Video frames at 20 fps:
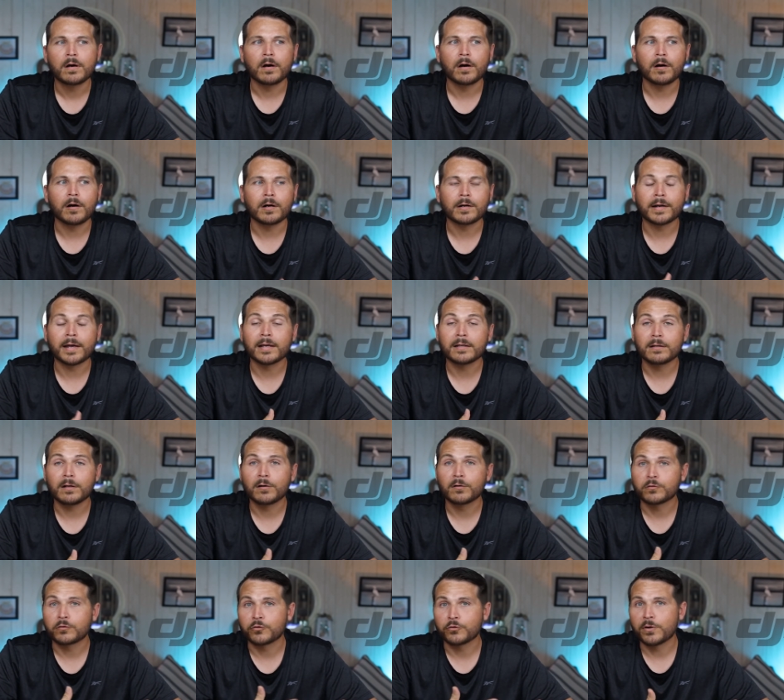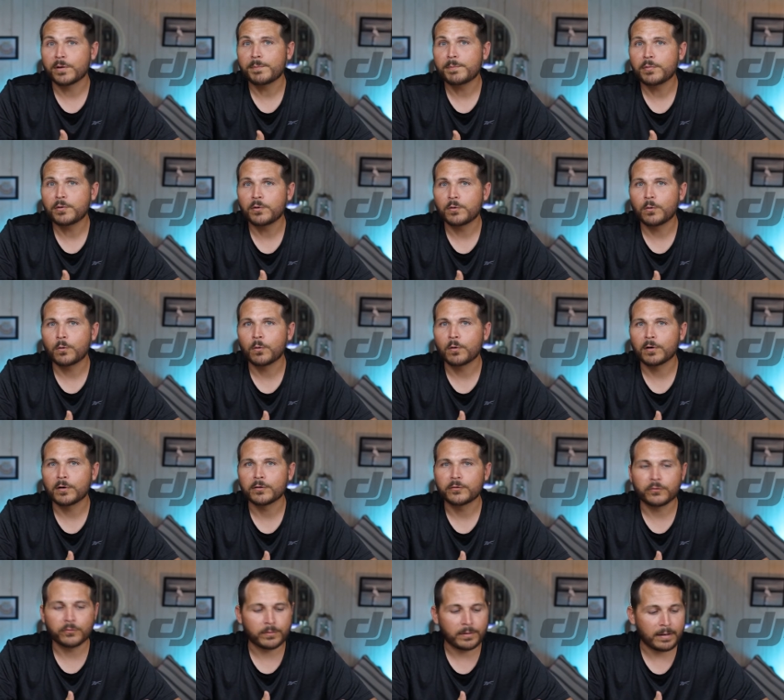on a long trip
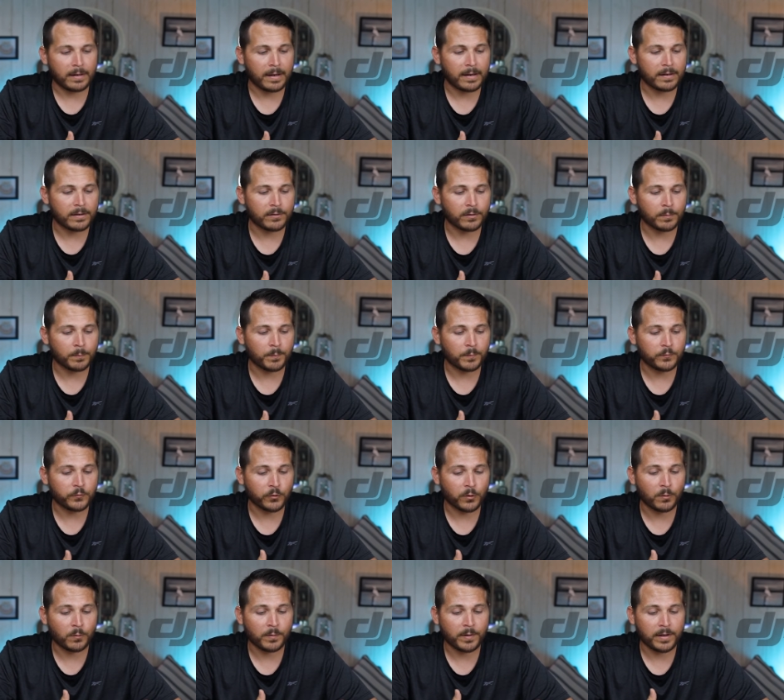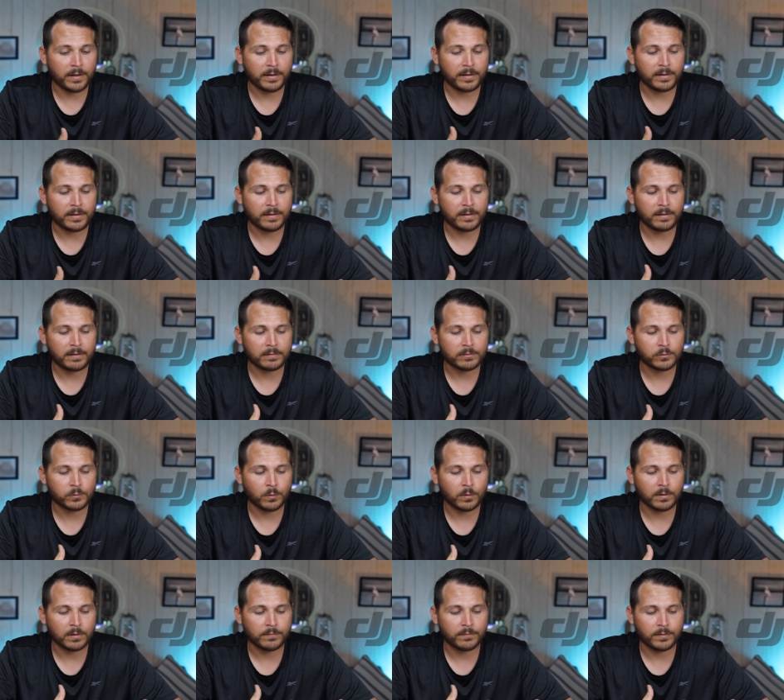or take your drone any
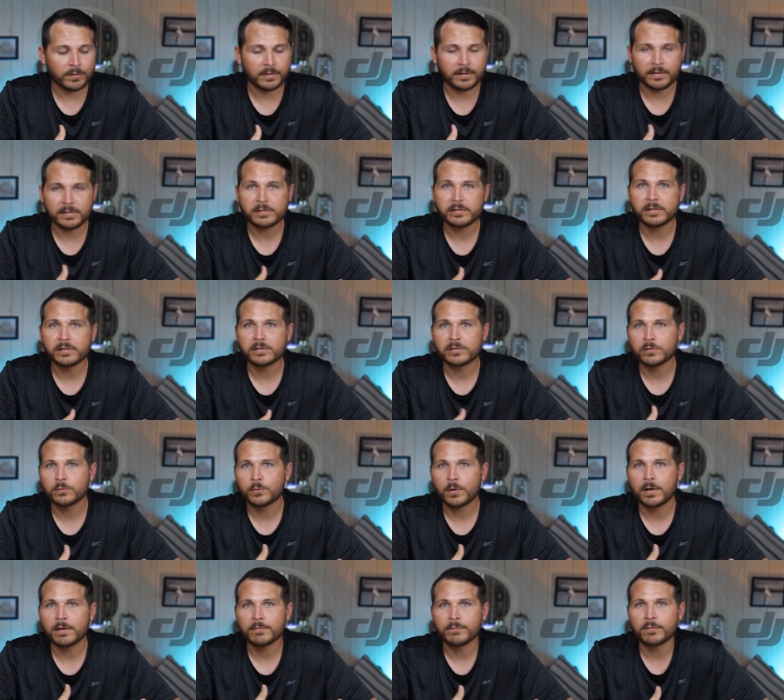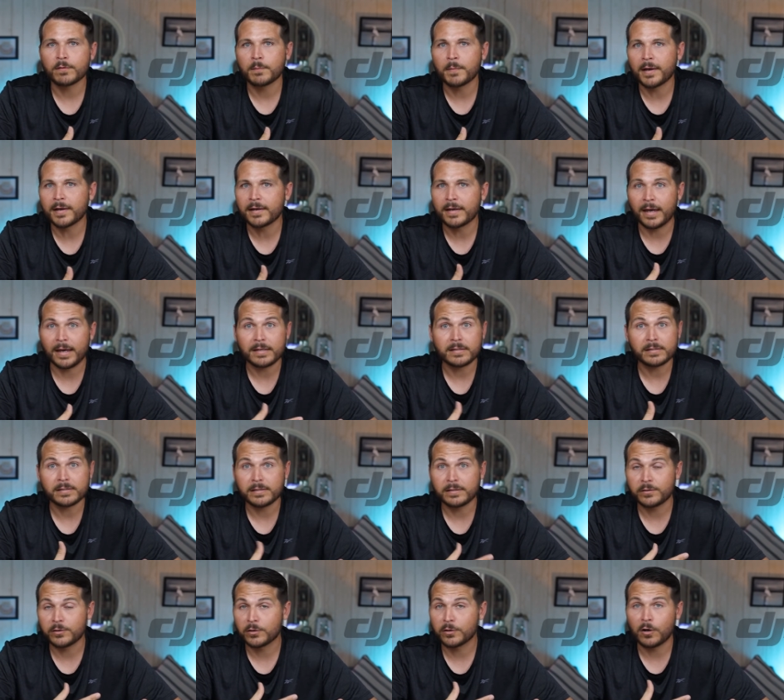sort of a distance away from, I
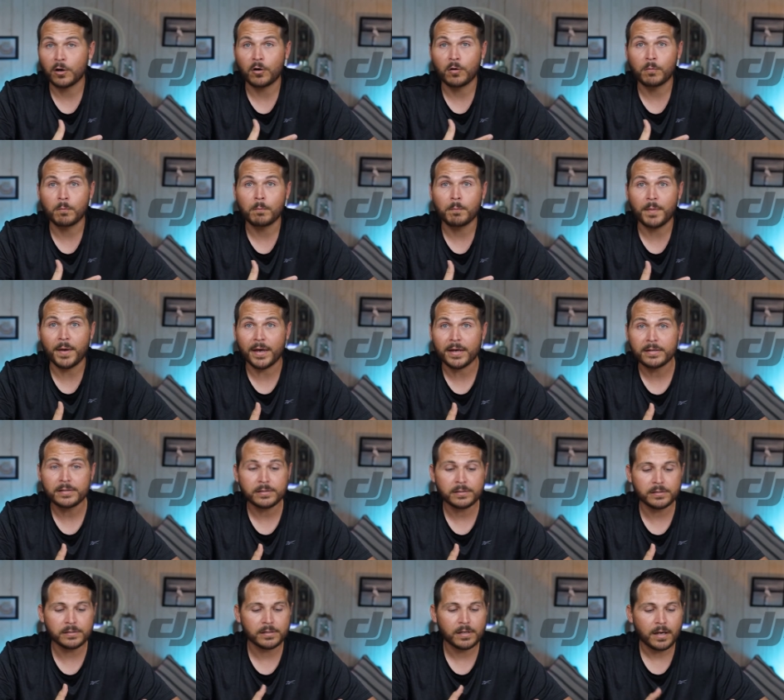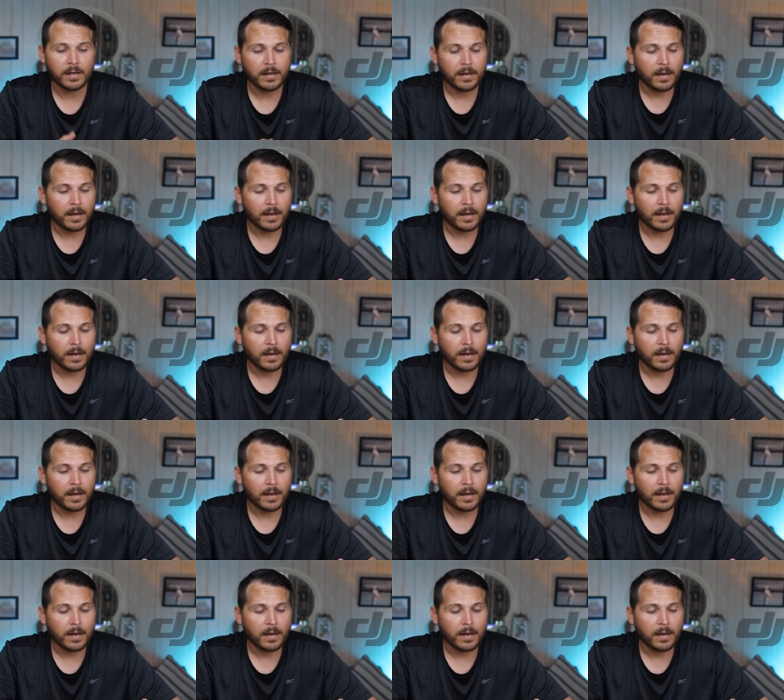guess, your home base.